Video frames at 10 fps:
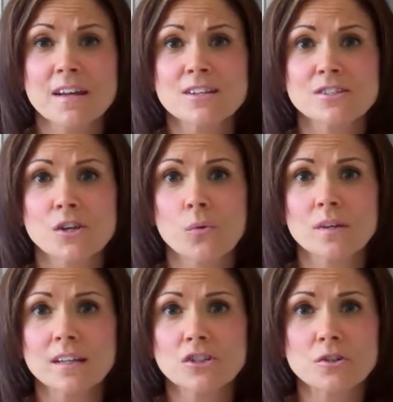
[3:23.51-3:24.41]
So
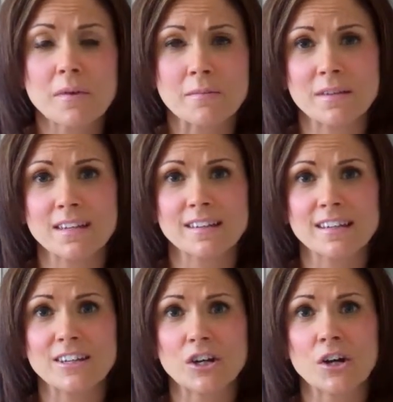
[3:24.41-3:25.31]
get your baby in
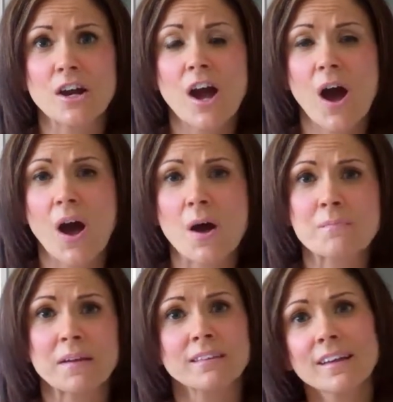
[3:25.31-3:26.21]
here
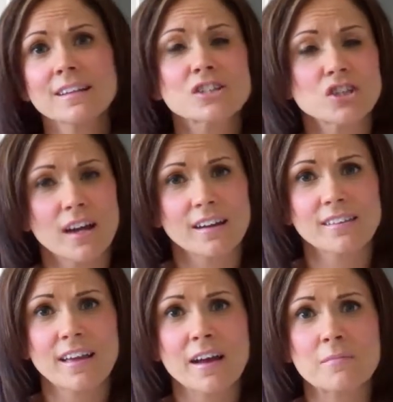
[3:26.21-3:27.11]
and let us check
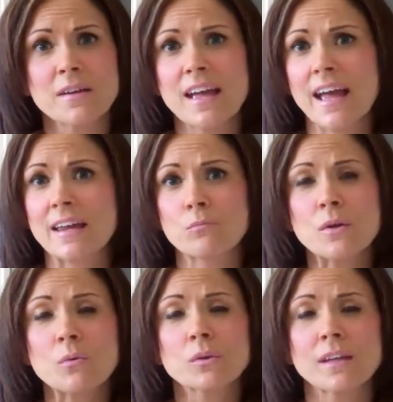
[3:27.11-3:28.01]
them, and
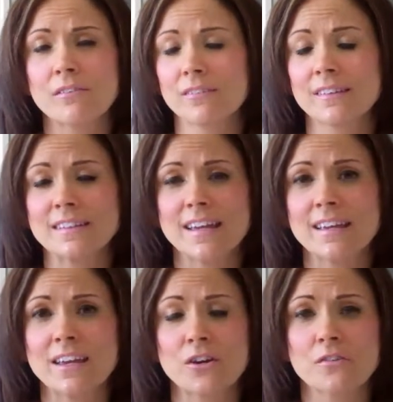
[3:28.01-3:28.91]
we will definitely take
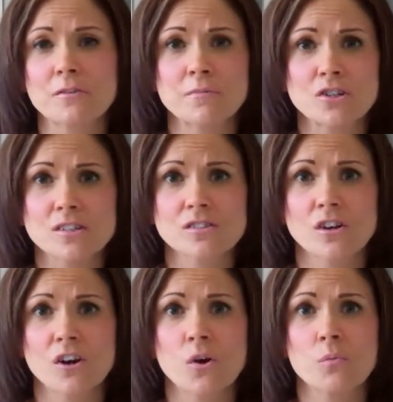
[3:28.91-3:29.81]
care of them just as
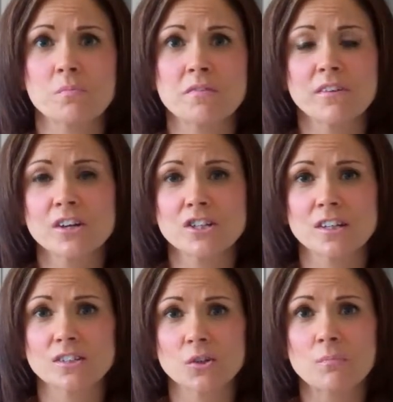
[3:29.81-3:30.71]
our own. We'll be very
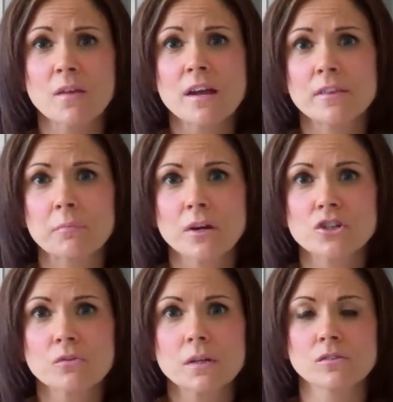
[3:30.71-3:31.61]
gentle. The
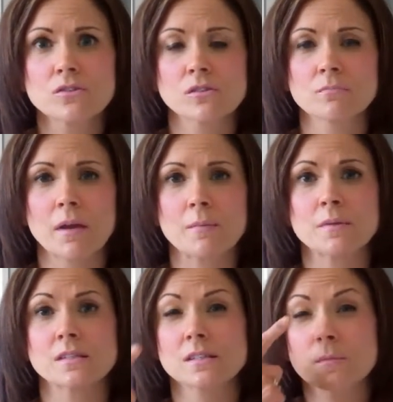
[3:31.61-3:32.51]
pressure we use on
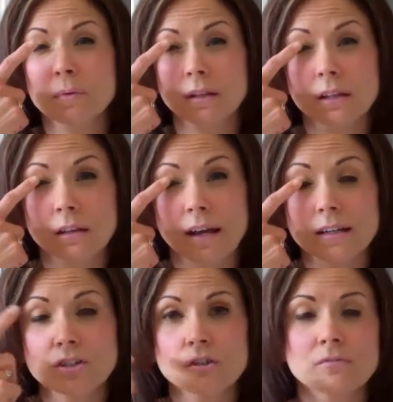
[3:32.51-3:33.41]
babies is typically light
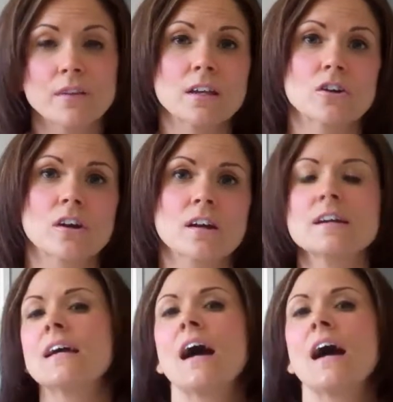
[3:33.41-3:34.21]
as your finger.